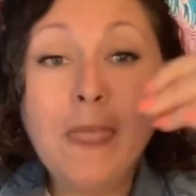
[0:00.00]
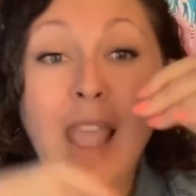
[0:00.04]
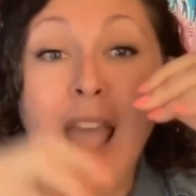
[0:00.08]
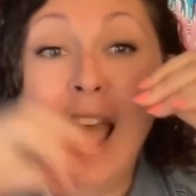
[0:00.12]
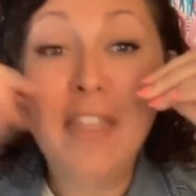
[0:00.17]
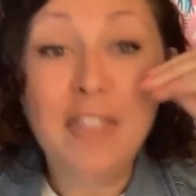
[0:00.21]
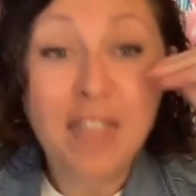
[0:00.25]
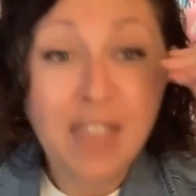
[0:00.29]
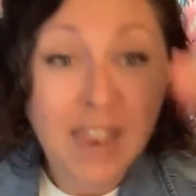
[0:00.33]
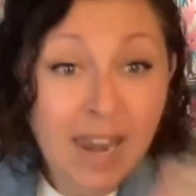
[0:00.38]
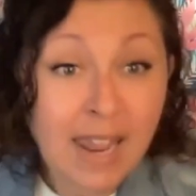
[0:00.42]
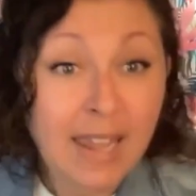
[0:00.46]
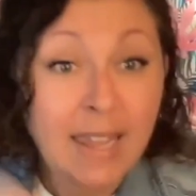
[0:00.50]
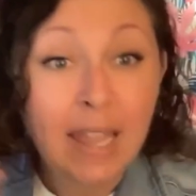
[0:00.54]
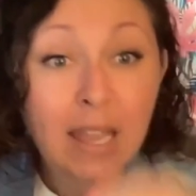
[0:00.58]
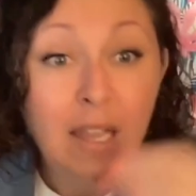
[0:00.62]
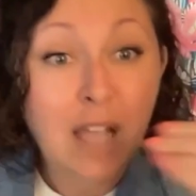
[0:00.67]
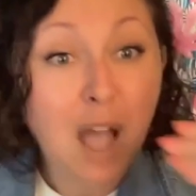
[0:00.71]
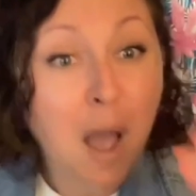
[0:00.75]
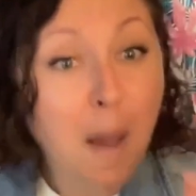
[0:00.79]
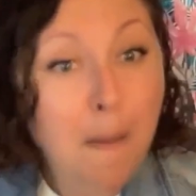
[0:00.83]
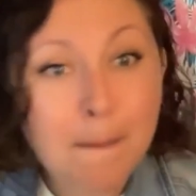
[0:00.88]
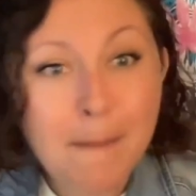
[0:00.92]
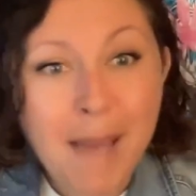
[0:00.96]
And then it can
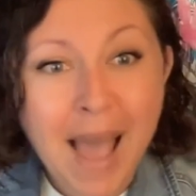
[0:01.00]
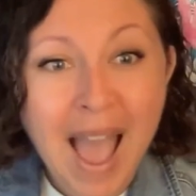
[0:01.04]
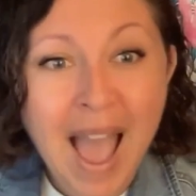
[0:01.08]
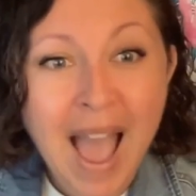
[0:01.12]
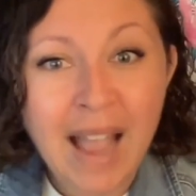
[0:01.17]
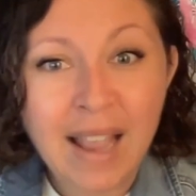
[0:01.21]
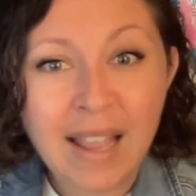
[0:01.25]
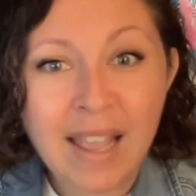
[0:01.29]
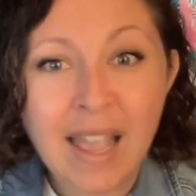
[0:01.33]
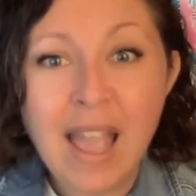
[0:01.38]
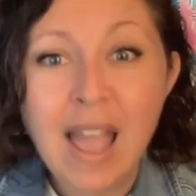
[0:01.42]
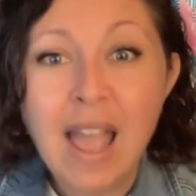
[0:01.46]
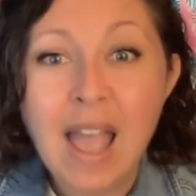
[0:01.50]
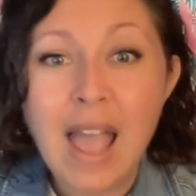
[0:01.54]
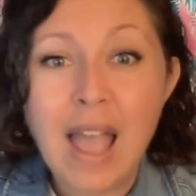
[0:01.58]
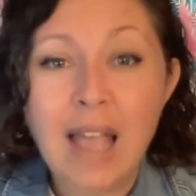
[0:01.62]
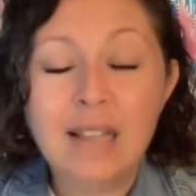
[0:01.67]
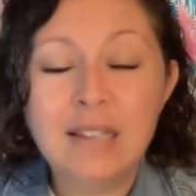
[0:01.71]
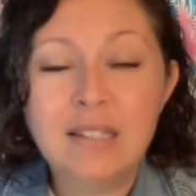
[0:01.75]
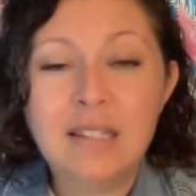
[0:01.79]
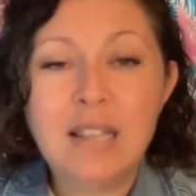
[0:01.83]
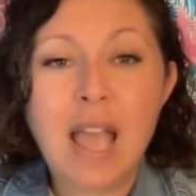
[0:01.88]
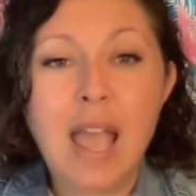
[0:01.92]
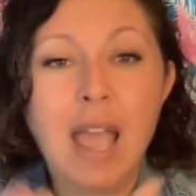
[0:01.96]
come back
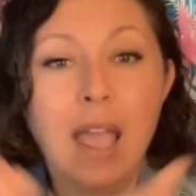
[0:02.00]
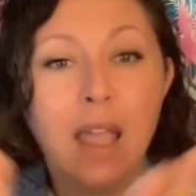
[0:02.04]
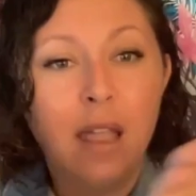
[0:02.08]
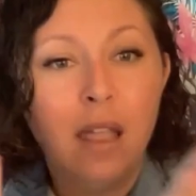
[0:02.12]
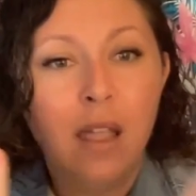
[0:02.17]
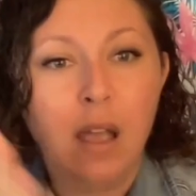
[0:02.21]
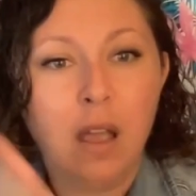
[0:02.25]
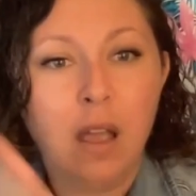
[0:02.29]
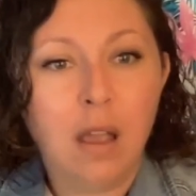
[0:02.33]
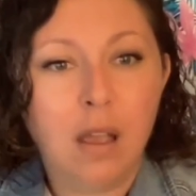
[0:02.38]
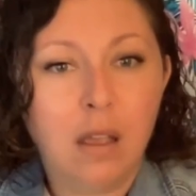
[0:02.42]
and say,